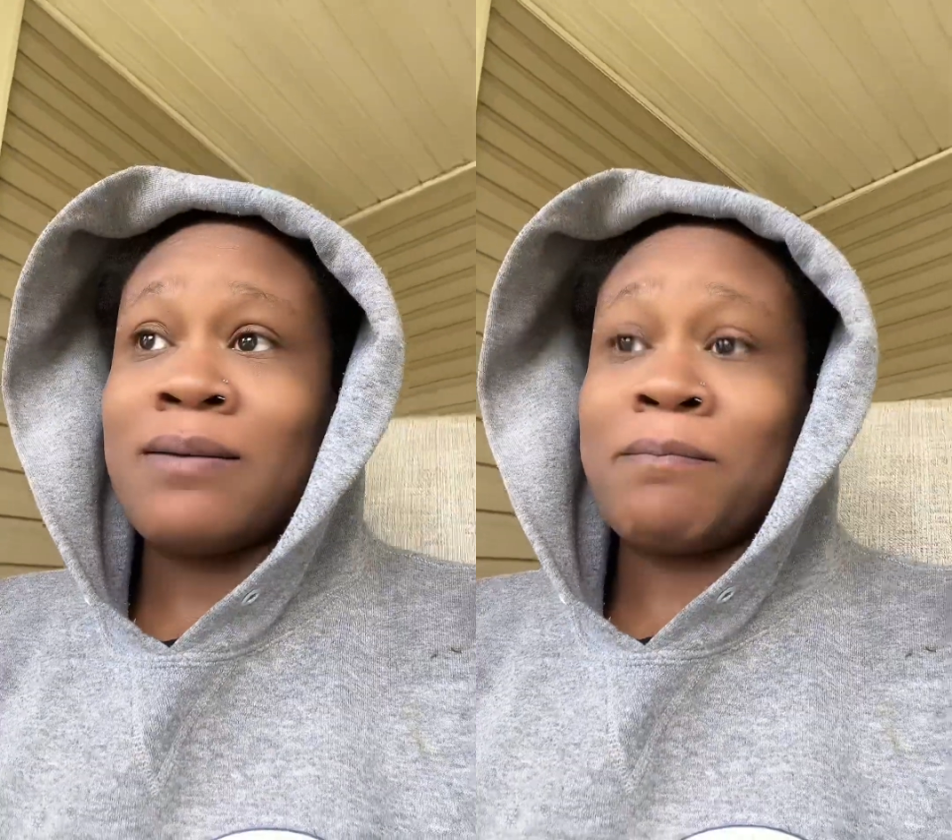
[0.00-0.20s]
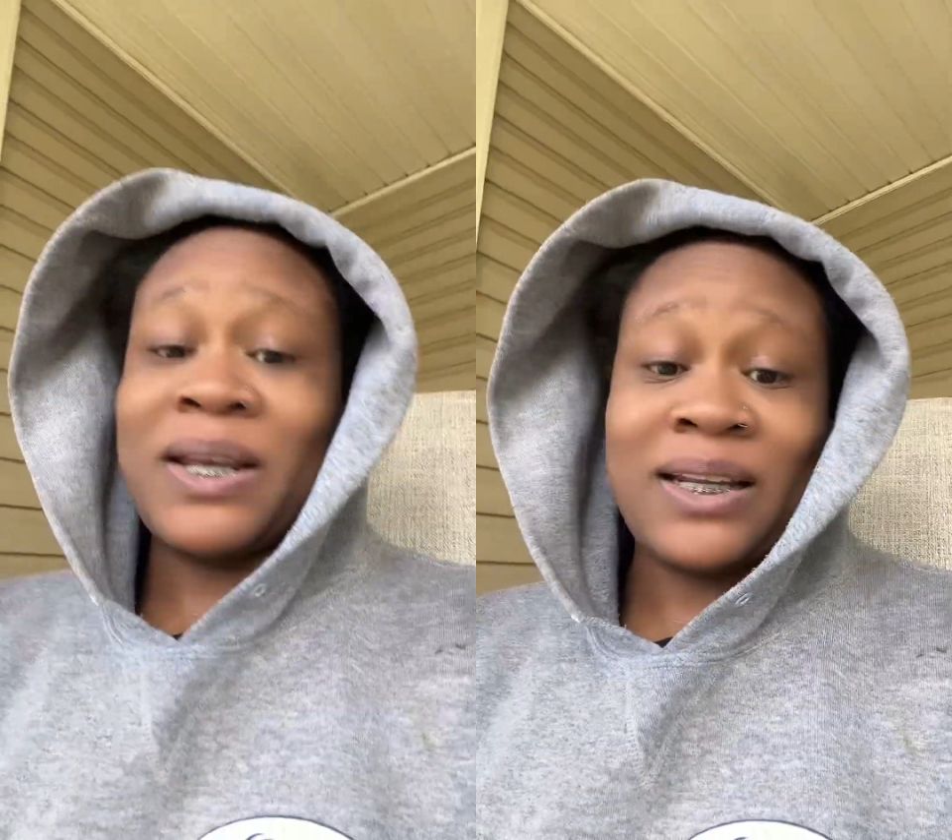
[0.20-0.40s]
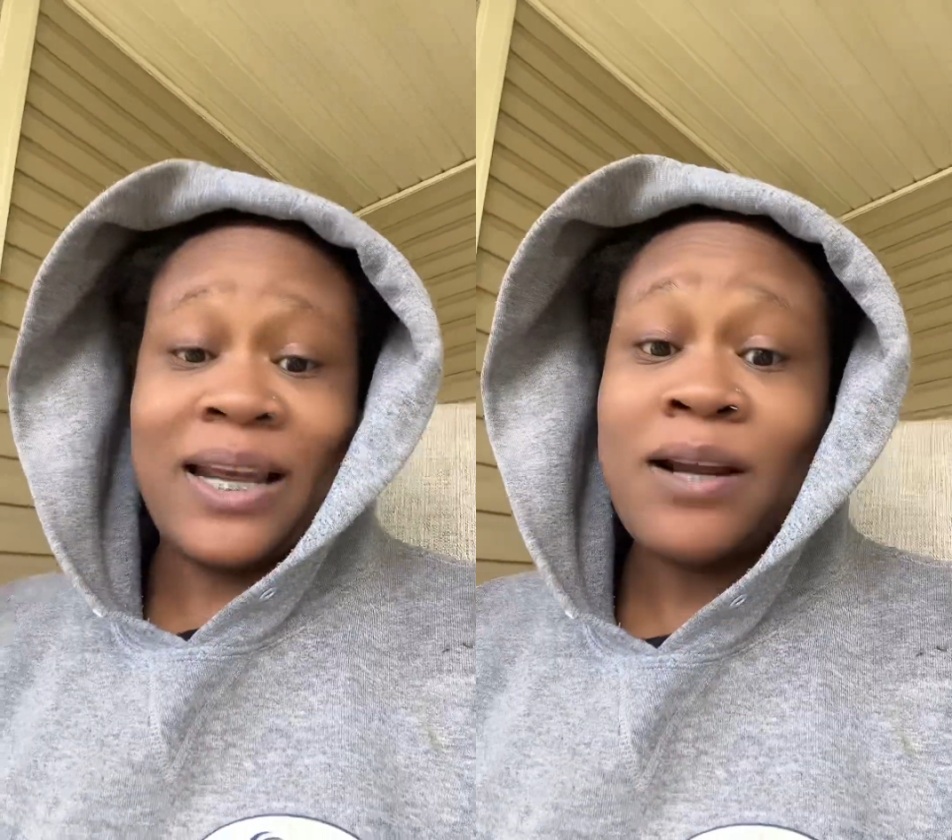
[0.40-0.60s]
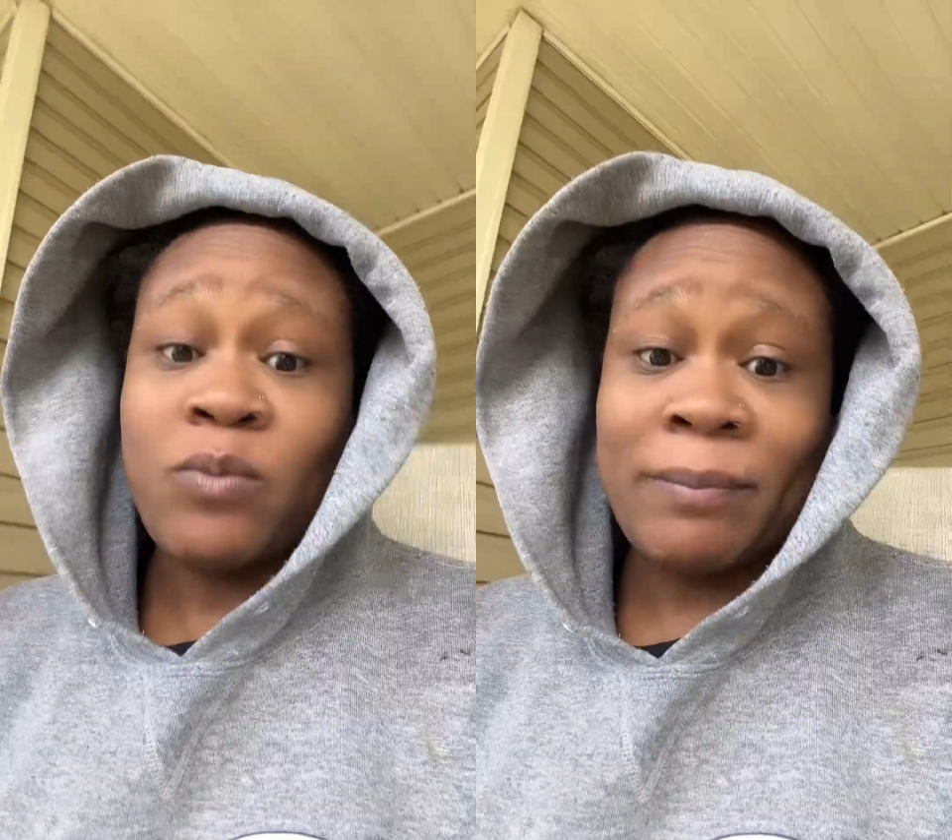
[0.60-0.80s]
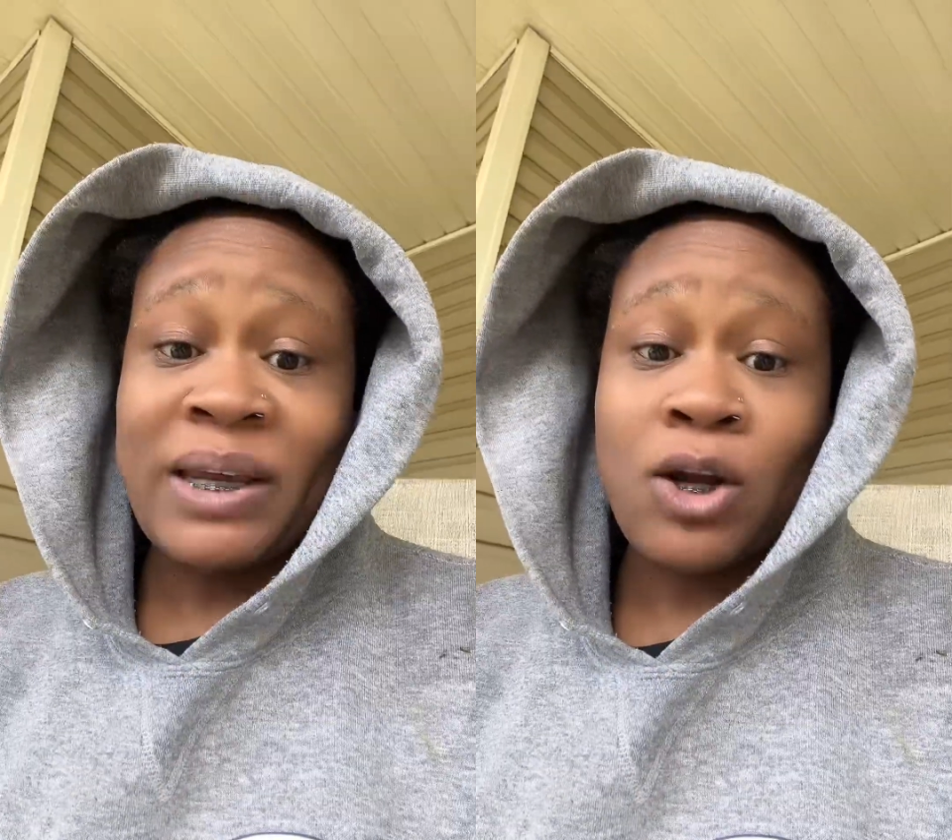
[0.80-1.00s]
melanated
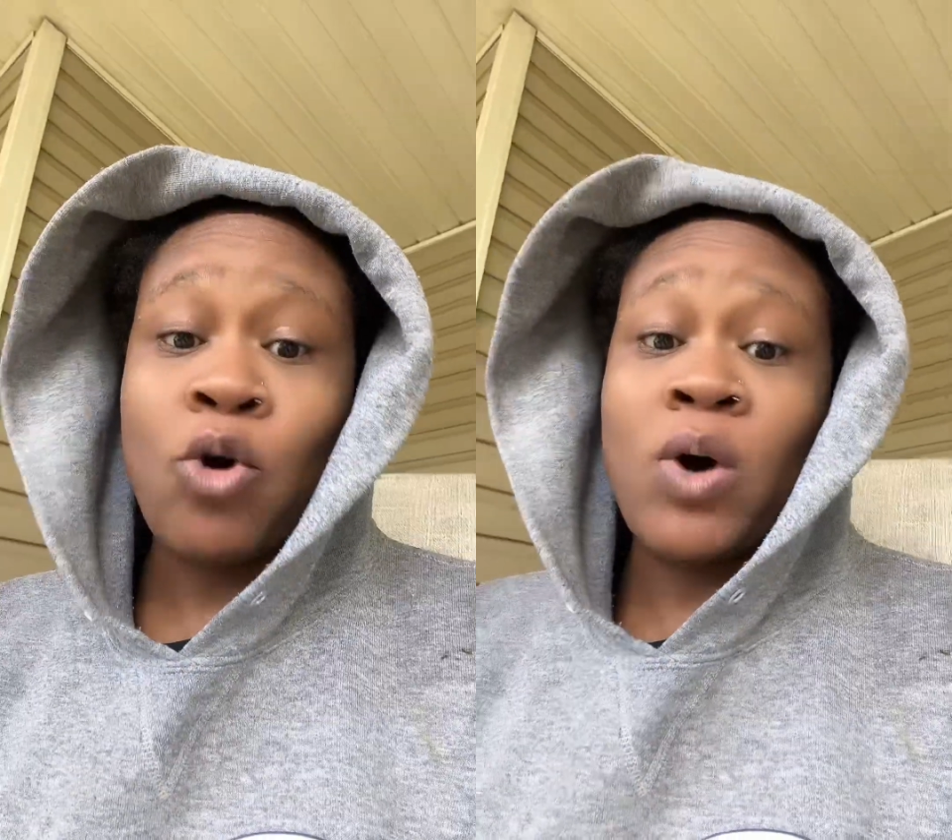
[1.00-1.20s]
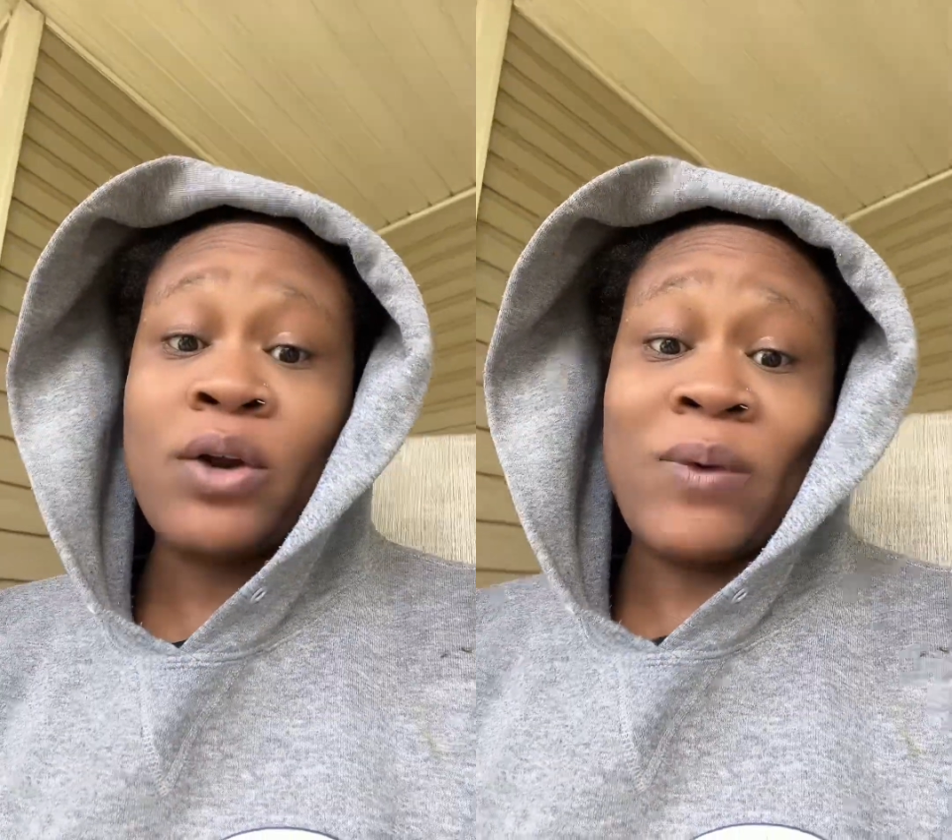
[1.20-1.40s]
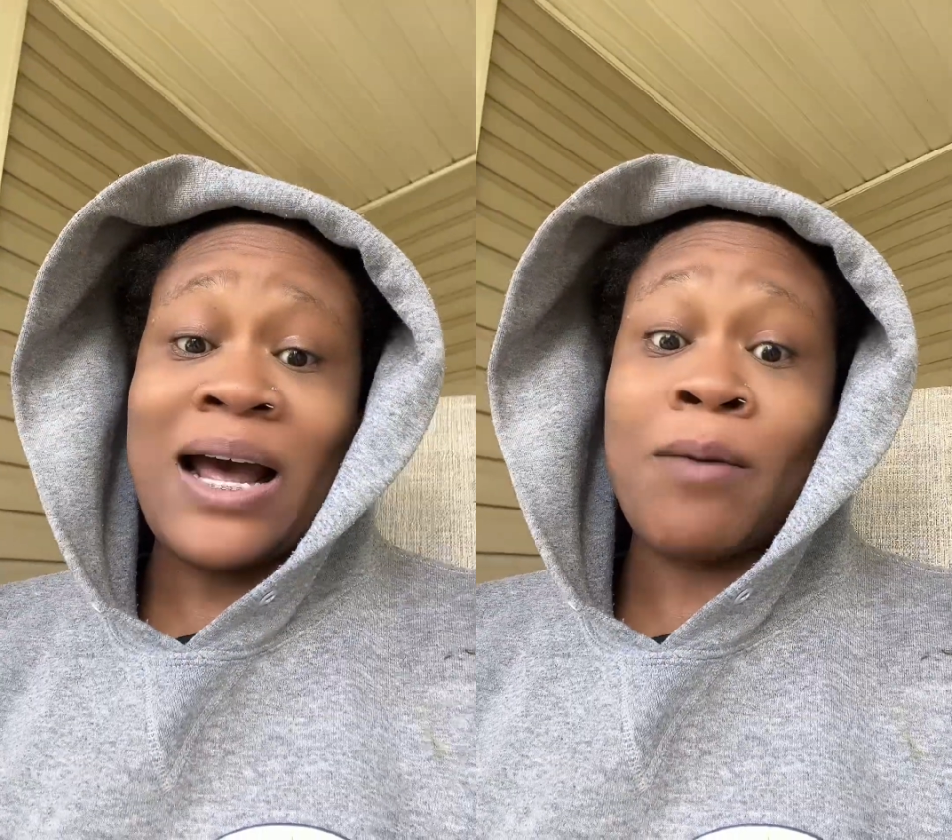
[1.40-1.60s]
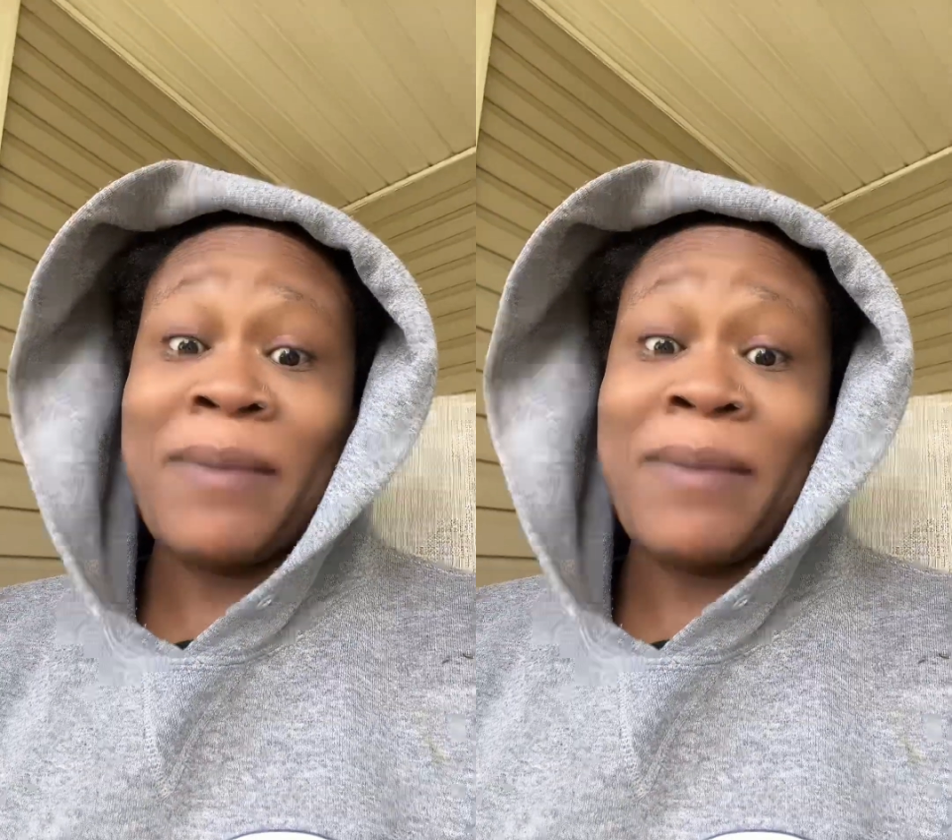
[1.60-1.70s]
women going around